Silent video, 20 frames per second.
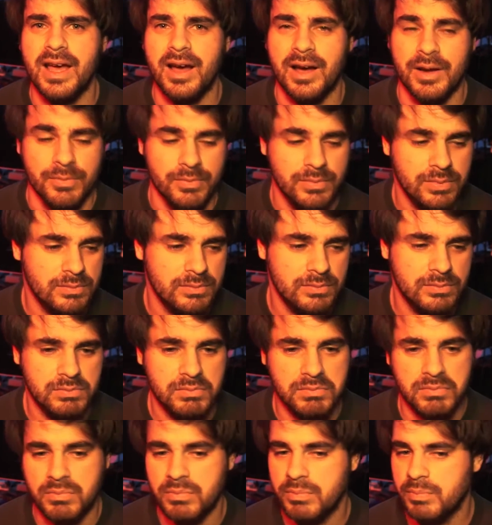I
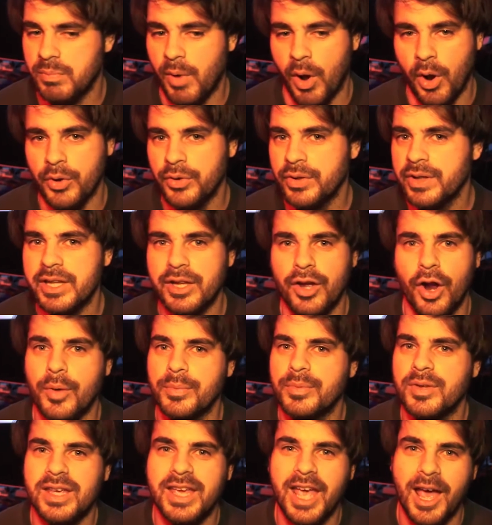only
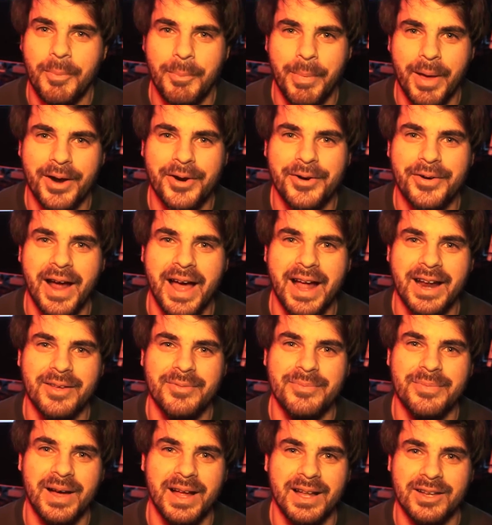hope to get better at
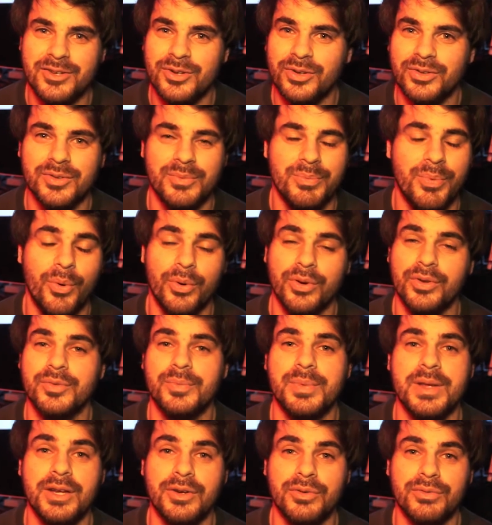it, but your support has
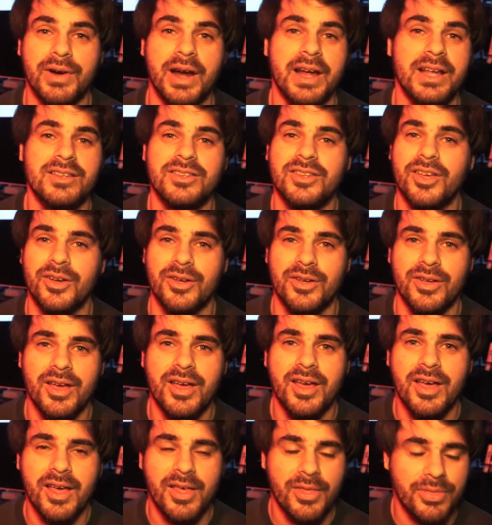been great, so
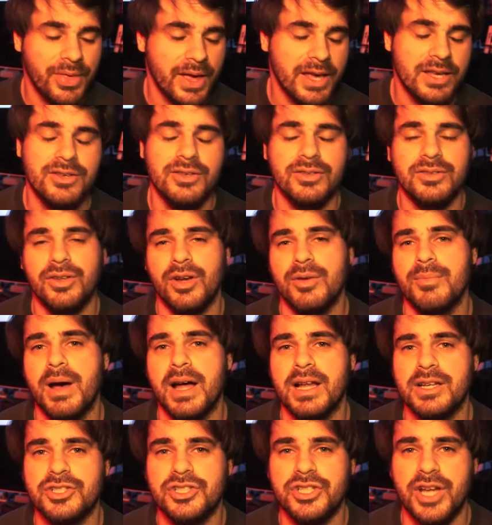thank you so
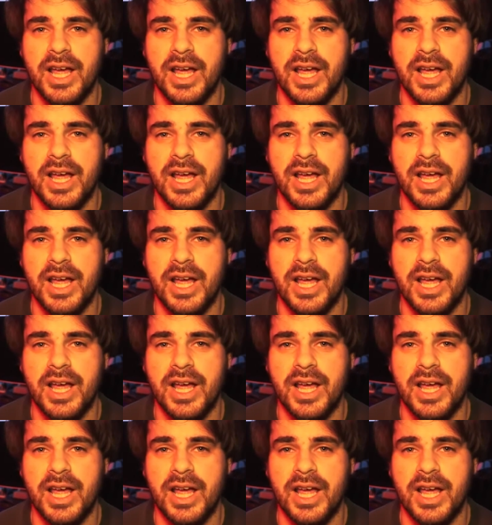much.